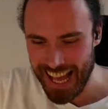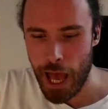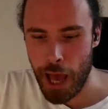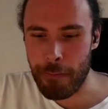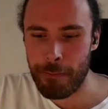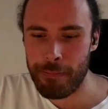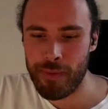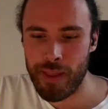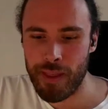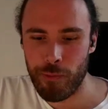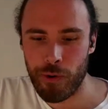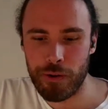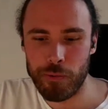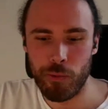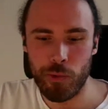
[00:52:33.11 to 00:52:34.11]
And
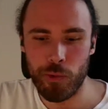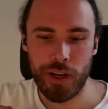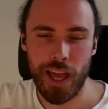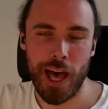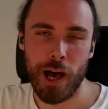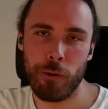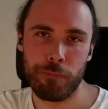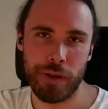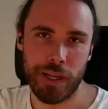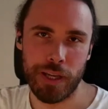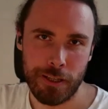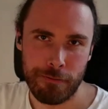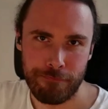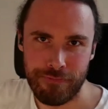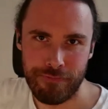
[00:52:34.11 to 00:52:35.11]
what would help
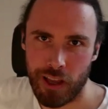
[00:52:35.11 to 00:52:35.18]
me